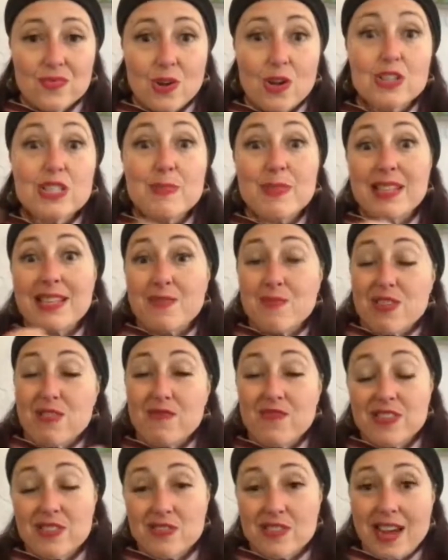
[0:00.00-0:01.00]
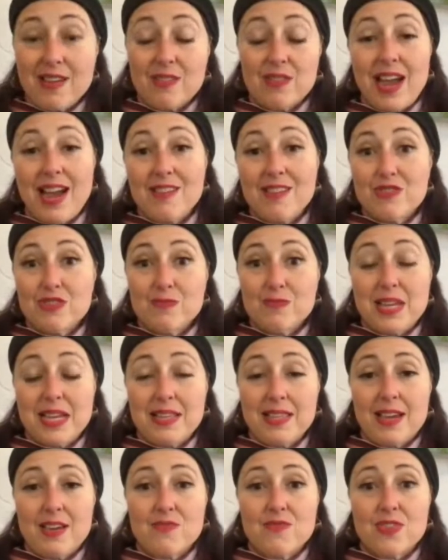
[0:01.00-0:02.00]
ultimately, we figured out how to
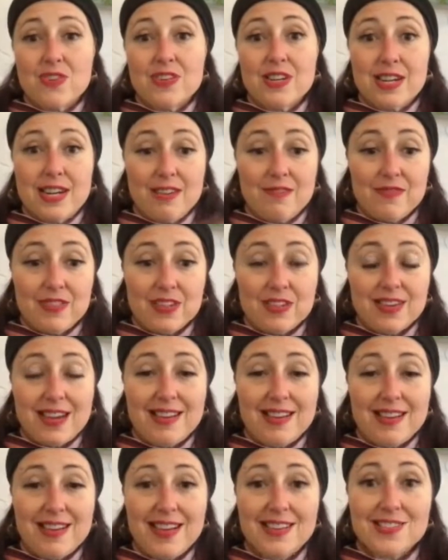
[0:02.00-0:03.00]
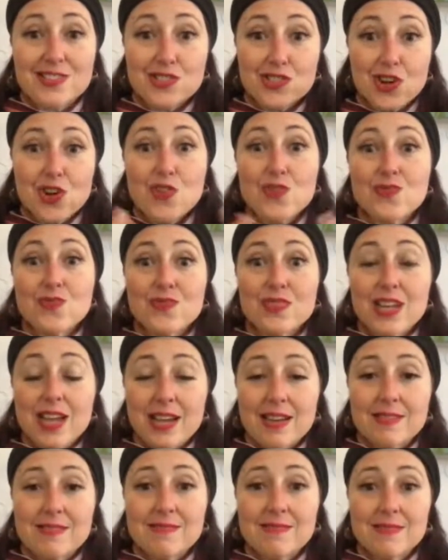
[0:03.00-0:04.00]
make that work. And I figured out how to tone
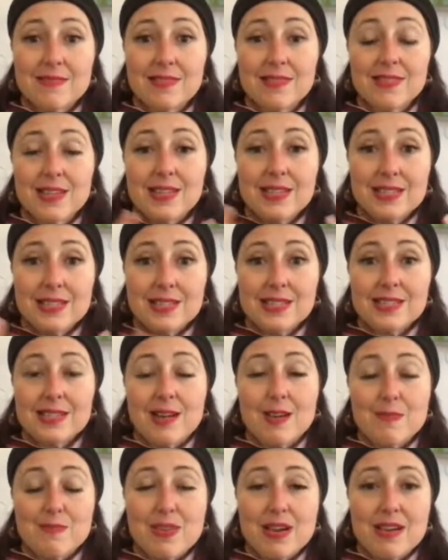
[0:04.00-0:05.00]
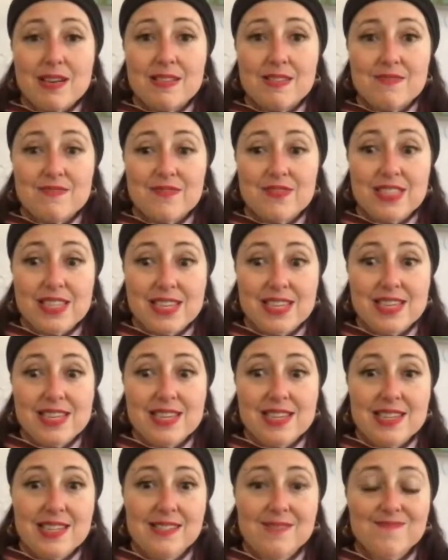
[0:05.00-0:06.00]
down some of
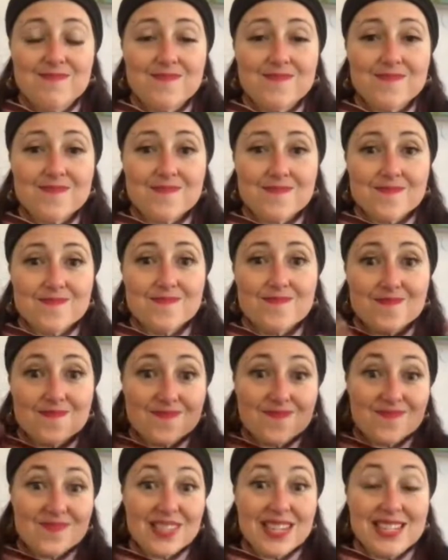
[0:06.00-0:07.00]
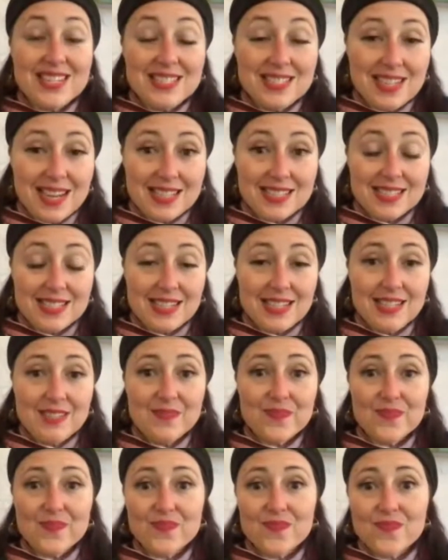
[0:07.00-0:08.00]
the
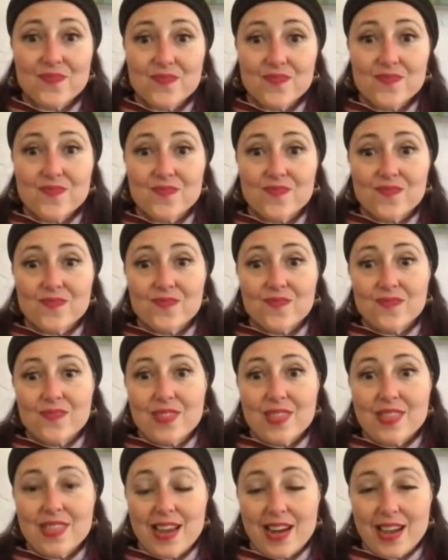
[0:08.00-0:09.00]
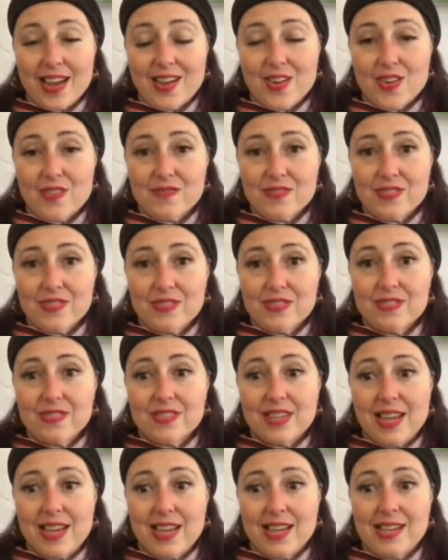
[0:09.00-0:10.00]
intensity that I offer
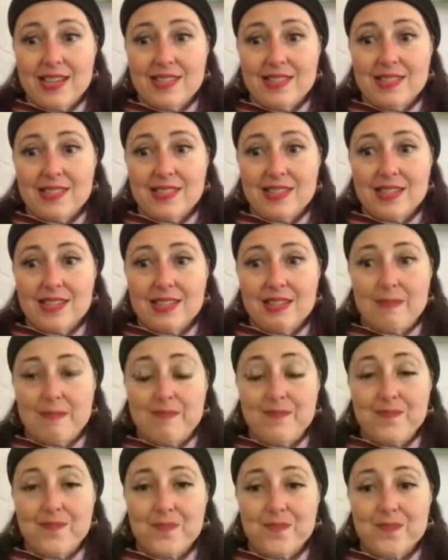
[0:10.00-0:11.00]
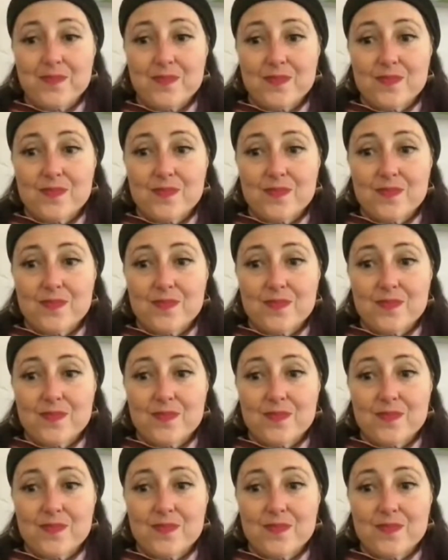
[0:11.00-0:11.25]
and um,